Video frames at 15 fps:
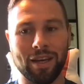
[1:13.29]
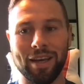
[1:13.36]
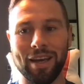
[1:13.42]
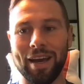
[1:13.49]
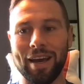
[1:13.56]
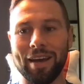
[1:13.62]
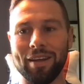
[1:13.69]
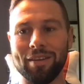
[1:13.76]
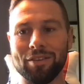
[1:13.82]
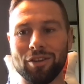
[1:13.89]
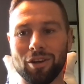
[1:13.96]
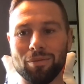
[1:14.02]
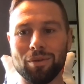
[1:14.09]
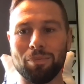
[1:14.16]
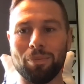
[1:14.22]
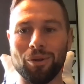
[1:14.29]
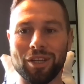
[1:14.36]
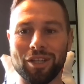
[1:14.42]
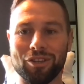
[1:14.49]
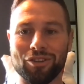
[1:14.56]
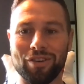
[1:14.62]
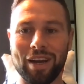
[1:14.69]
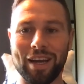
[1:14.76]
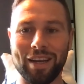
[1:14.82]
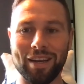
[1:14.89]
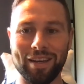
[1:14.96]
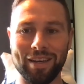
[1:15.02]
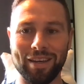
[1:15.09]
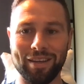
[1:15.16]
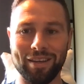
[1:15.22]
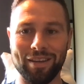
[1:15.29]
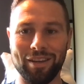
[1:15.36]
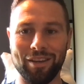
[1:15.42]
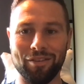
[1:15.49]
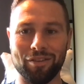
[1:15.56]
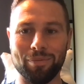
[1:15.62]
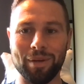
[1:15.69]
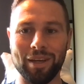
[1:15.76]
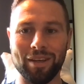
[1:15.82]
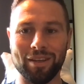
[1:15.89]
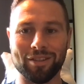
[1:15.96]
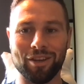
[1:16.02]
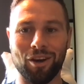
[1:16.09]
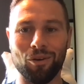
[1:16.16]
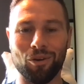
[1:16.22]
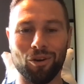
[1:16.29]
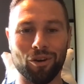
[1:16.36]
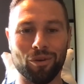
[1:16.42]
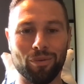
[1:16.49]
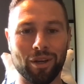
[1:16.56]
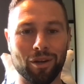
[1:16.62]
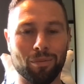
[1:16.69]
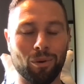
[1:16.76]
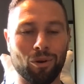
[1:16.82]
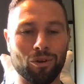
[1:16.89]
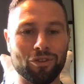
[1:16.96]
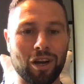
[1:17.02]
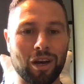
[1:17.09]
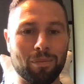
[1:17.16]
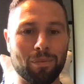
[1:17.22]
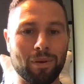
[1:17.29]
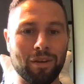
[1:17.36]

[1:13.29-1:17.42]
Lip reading: Yeah, in terms of punting straight, you have to be so good with your ball drop.